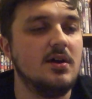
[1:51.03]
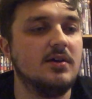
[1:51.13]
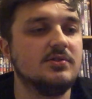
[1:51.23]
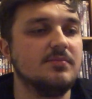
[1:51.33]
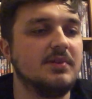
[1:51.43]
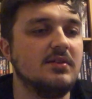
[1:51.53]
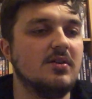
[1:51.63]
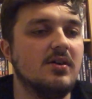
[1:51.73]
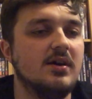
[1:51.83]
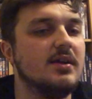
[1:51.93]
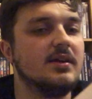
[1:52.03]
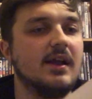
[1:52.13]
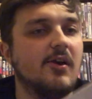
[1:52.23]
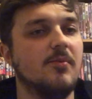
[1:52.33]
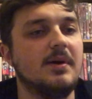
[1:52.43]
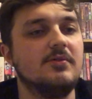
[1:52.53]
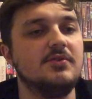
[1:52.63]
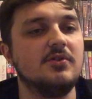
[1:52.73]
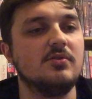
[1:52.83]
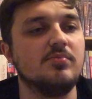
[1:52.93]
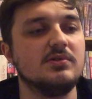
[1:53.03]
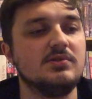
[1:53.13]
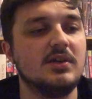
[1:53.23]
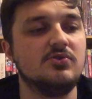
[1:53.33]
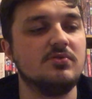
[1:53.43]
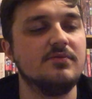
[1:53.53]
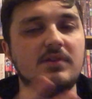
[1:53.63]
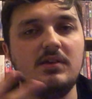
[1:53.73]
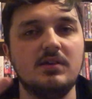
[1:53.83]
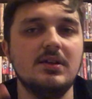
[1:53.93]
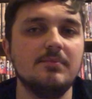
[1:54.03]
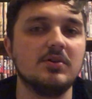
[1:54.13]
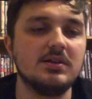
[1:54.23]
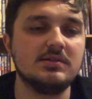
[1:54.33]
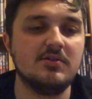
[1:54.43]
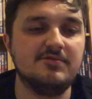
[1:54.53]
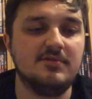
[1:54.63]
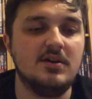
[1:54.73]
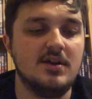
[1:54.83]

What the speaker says: It's something that I care about, you know, the presentation of the book itself.